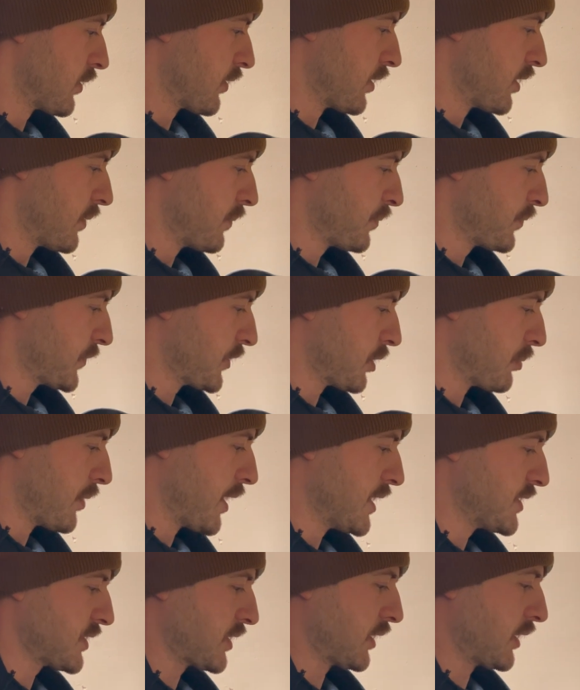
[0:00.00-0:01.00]
them. They're
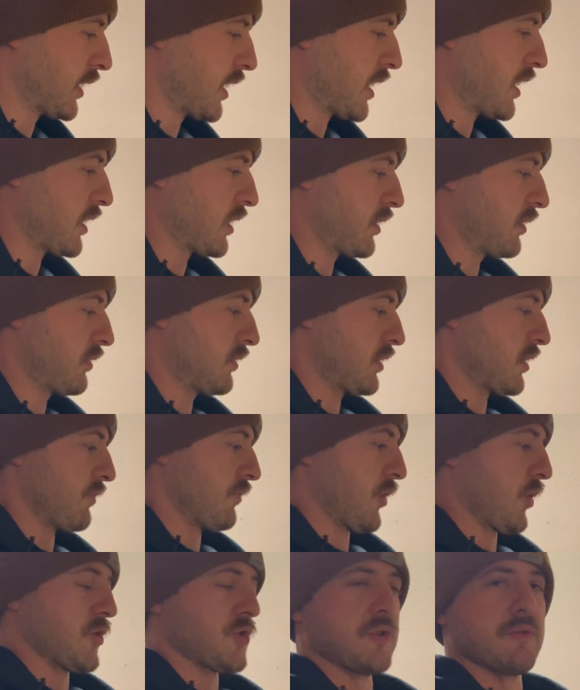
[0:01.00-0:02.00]
basically like
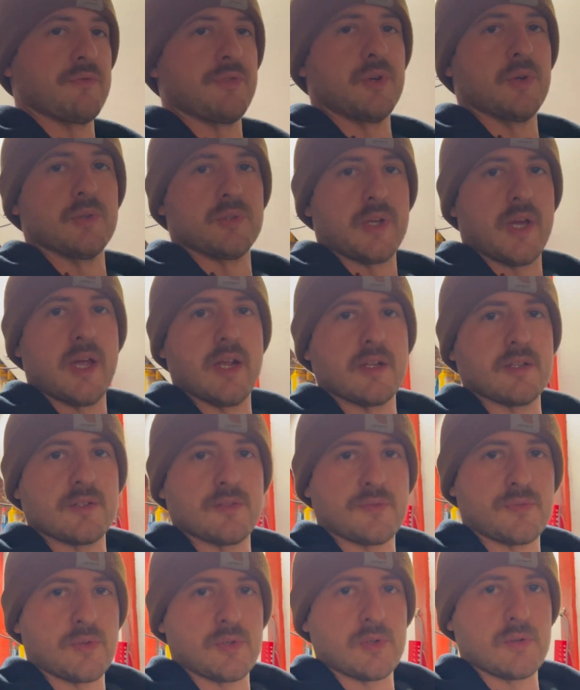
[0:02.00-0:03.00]
conversion fuel tanks
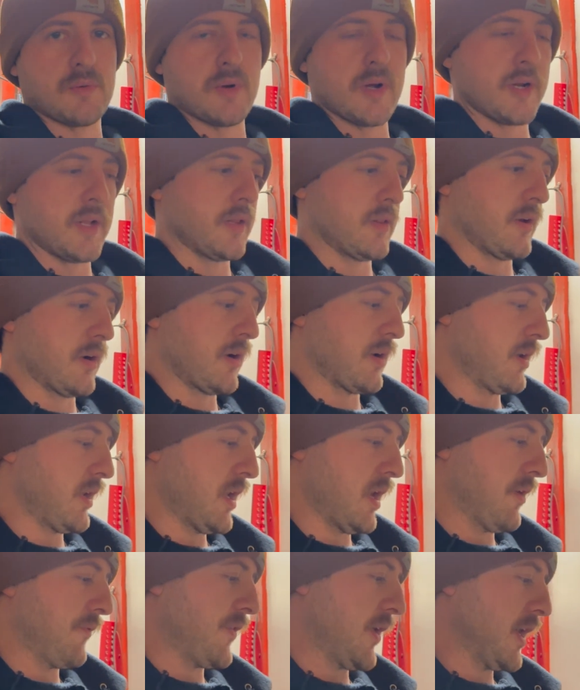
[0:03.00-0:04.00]
for running their
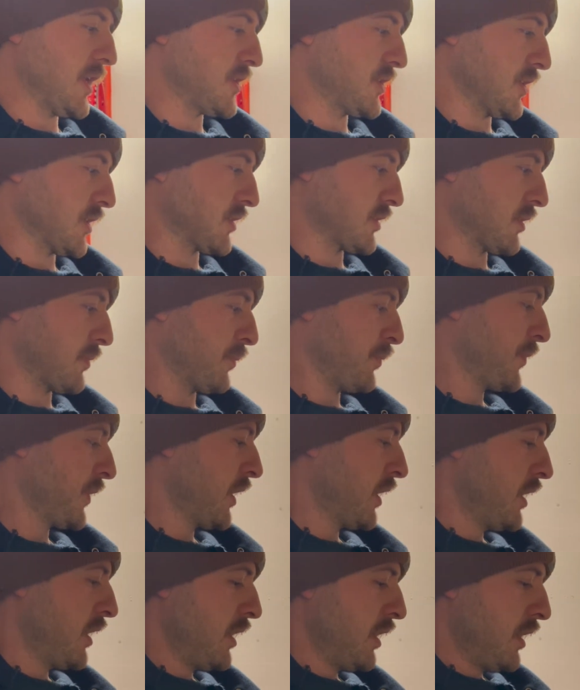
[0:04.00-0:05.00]
EFI system.
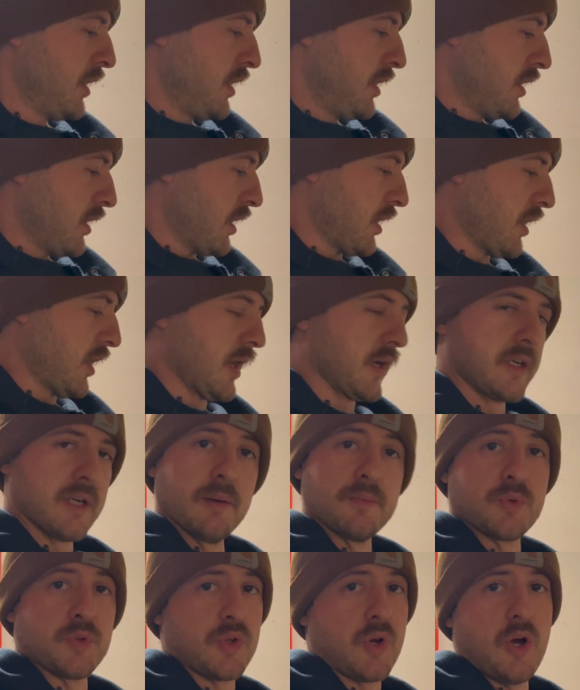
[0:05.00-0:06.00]
It
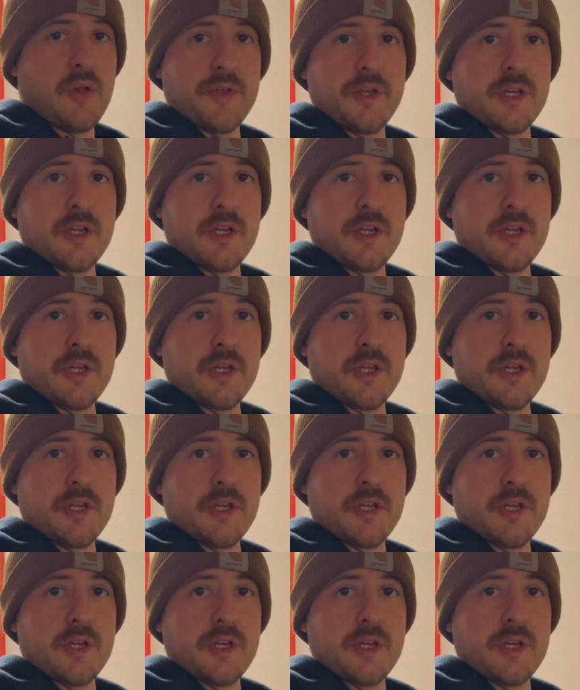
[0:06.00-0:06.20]
comes with all the